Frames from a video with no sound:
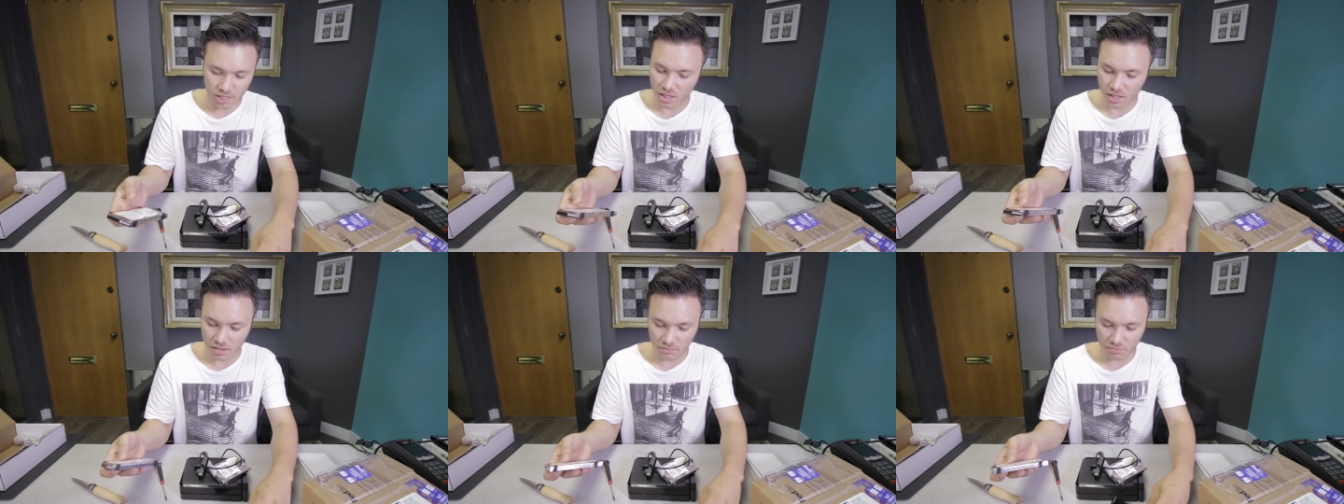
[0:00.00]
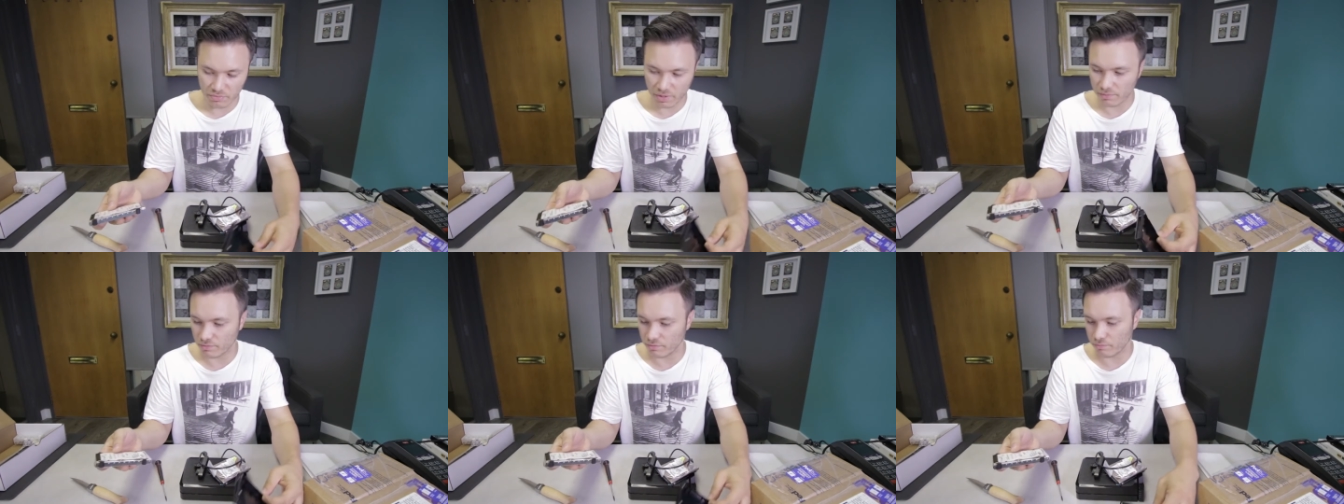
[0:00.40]
Uh, um,
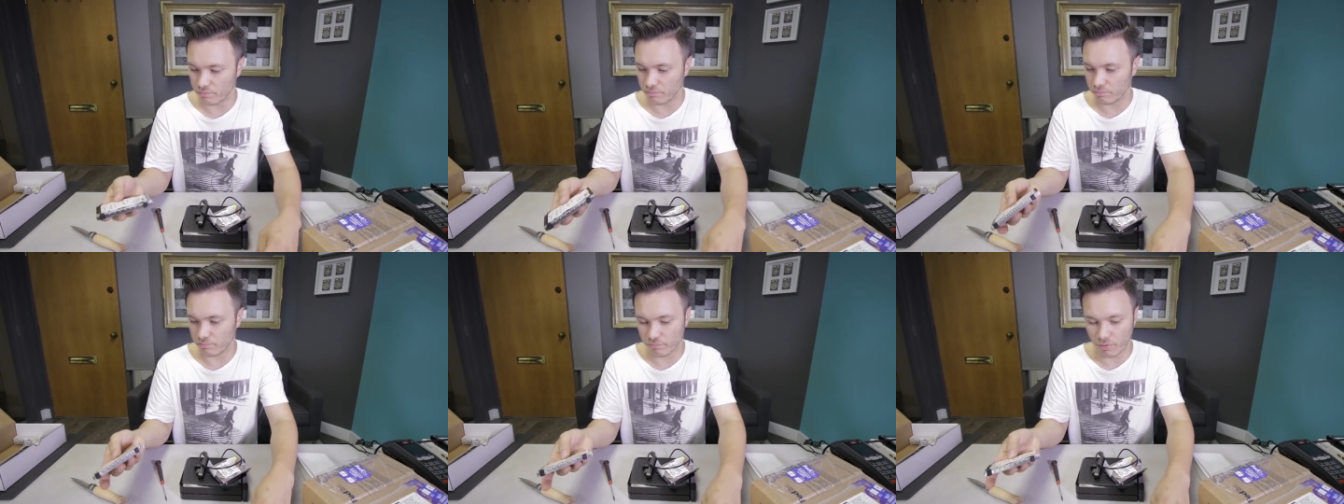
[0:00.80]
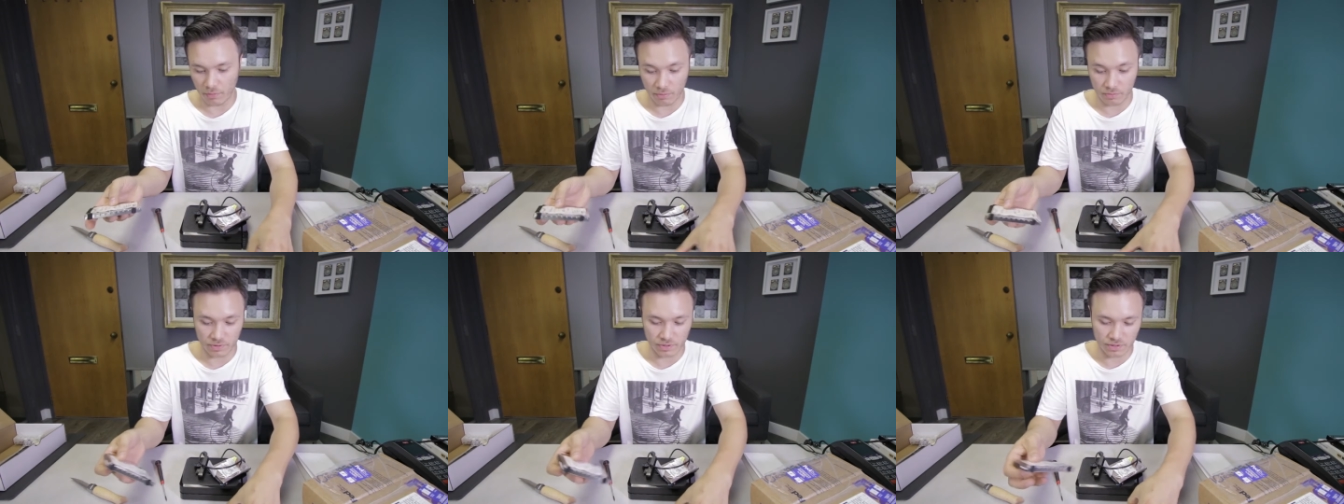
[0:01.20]
main,
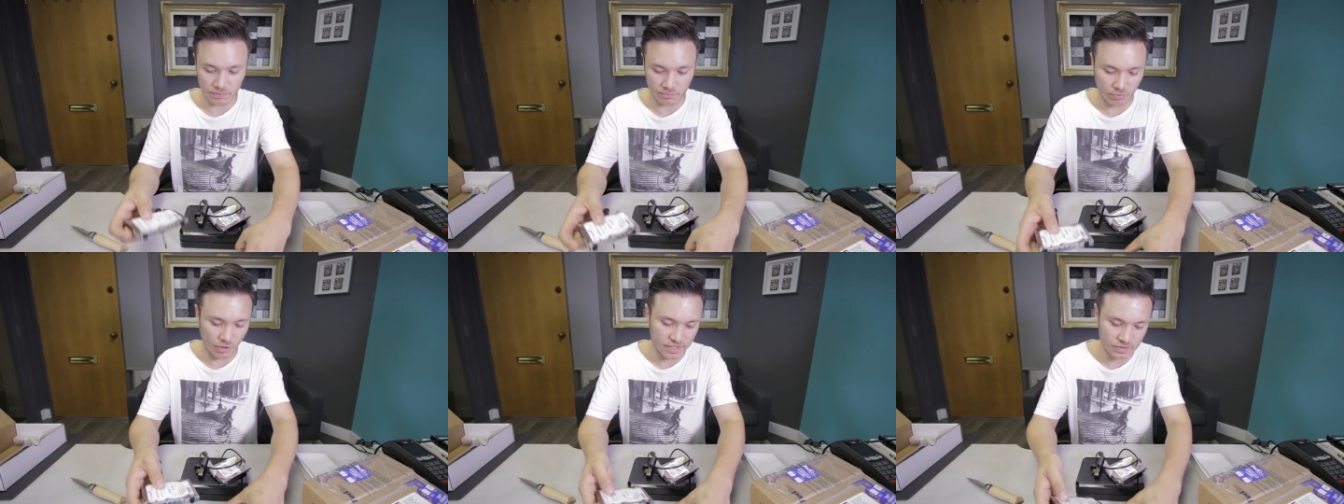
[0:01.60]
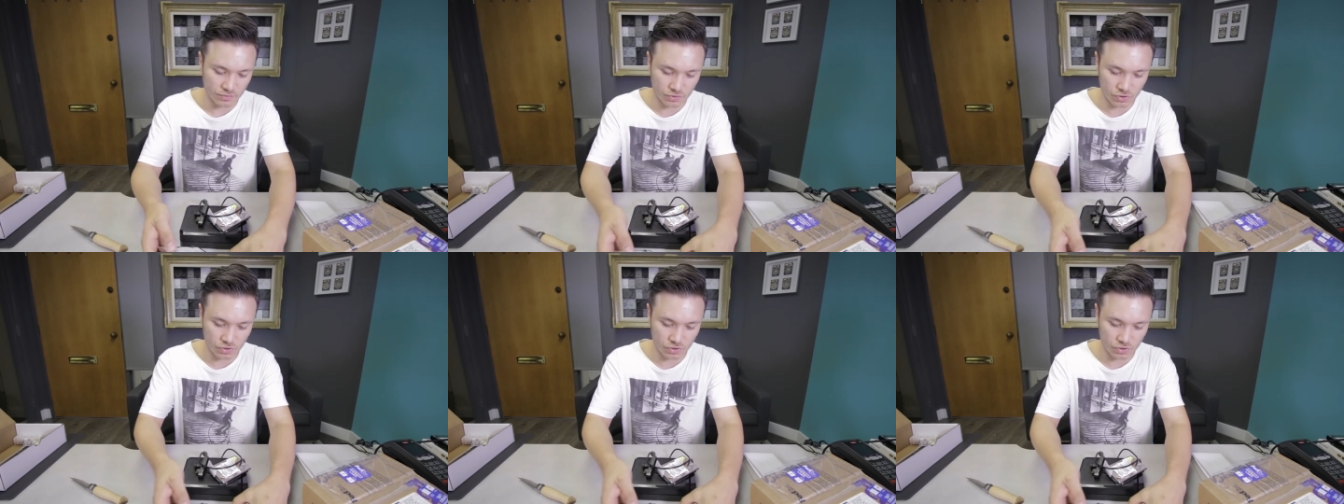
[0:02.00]
probably the price